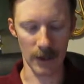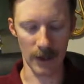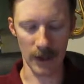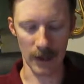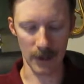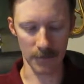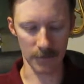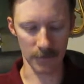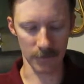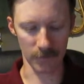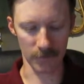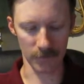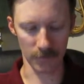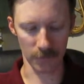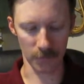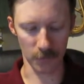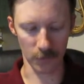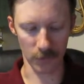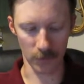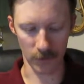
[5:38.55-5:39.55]
absence
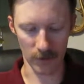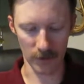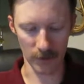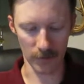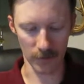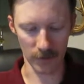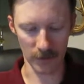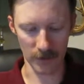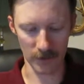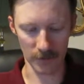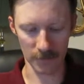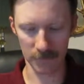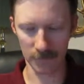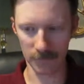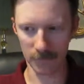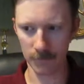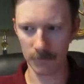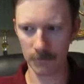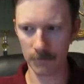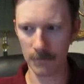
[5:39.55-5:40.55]
of
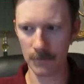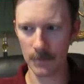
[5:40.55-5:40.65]
progress,